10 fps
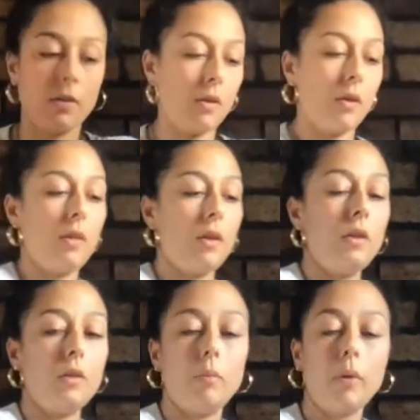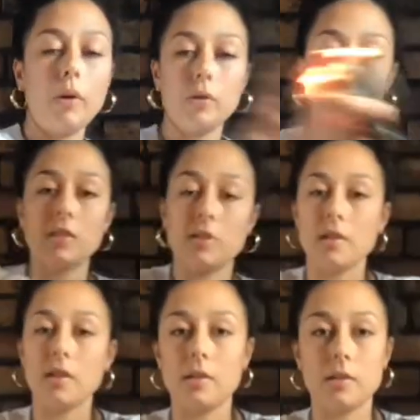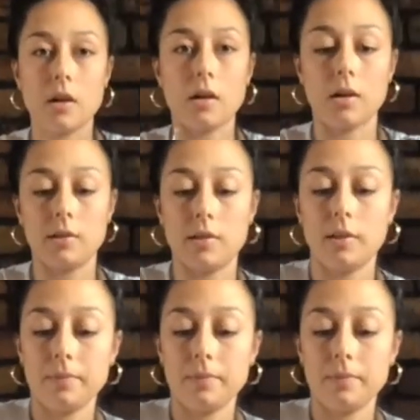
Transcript: and then you can poke your scissors in and start cutting.